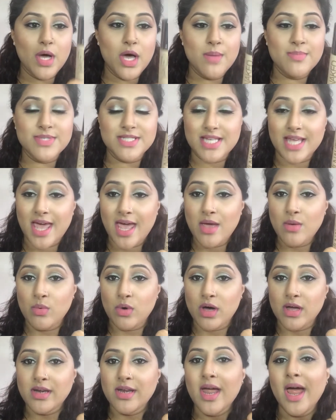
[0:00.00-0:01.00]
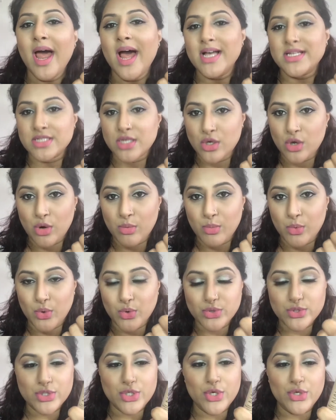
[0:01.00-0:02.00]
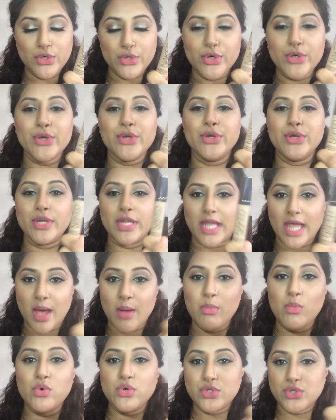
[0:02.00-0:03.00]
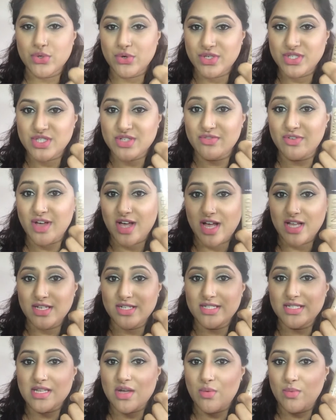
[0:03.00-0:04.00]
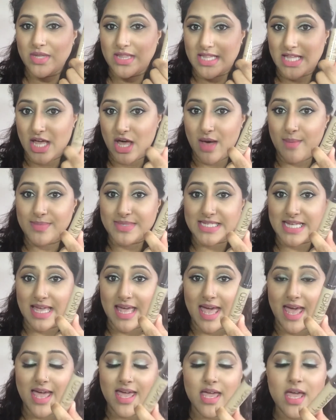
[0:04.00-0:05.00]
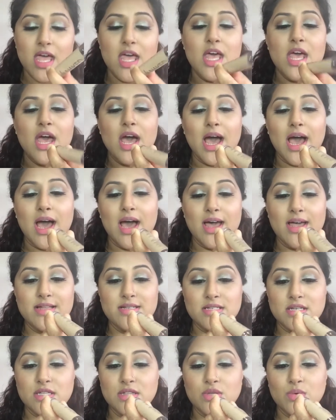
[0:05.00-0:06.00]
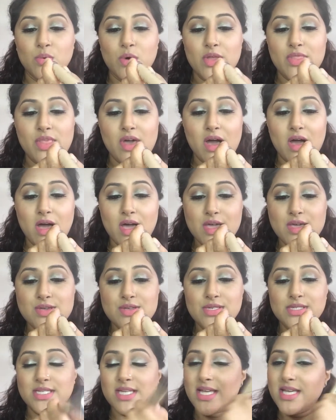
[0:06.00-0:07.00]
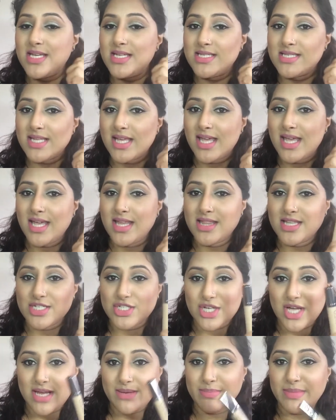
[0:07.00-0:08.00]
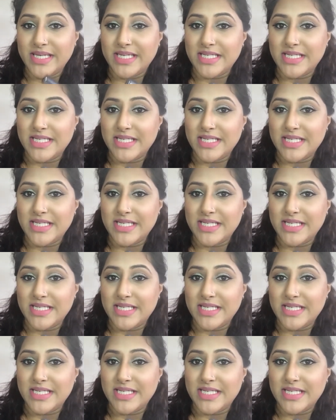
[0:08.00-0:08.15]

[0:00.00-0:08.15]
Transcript: Urban Decay one has a lot more, so you can get more choice of colours with the Urban Decay. And the one that I used is in the shade